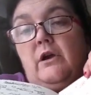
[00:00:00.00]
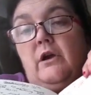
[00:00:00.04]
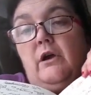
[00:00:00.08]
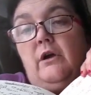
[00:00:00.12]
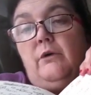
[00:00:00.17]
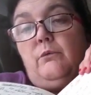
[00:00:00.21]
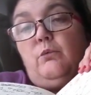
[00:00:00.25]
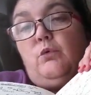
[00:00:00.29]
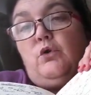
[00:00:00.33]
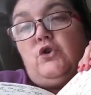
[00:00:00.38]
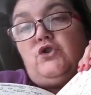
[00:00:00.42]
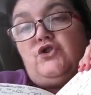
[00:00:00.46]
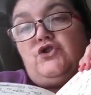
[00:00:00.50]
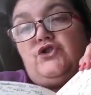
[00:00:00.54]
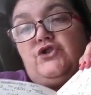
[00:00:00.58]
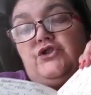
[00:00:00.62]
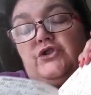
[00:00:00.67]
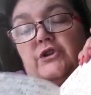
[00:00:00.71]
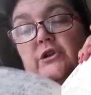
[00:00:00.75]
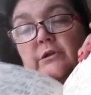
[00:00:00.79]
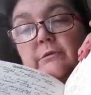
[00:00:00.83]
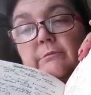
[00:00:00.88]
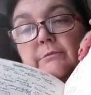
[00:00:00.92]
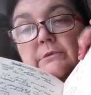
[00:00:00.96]
I watch
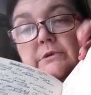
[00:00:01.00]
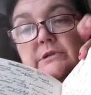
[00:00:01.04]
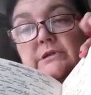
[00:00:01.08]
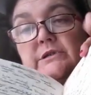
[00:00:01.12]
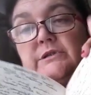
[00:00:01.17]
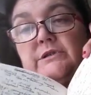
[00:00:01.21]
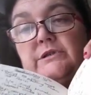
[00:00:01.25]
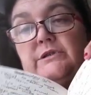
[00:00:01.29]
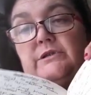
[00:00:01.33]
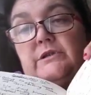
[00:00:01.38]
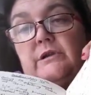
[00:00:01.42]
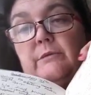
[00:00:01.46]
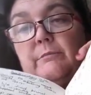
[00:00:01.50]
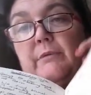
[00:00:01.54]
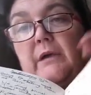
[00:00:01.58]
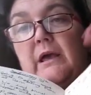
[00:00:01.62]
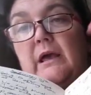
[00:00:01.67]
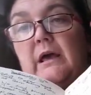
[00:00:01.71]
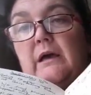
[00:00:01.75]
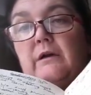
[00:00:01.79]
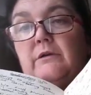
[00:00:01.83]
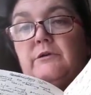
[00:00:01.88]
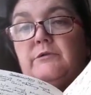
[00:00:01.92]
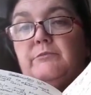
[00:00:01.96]
sermons
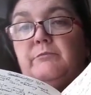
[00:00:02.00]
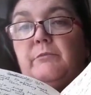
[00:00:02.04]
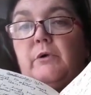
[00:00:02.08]
about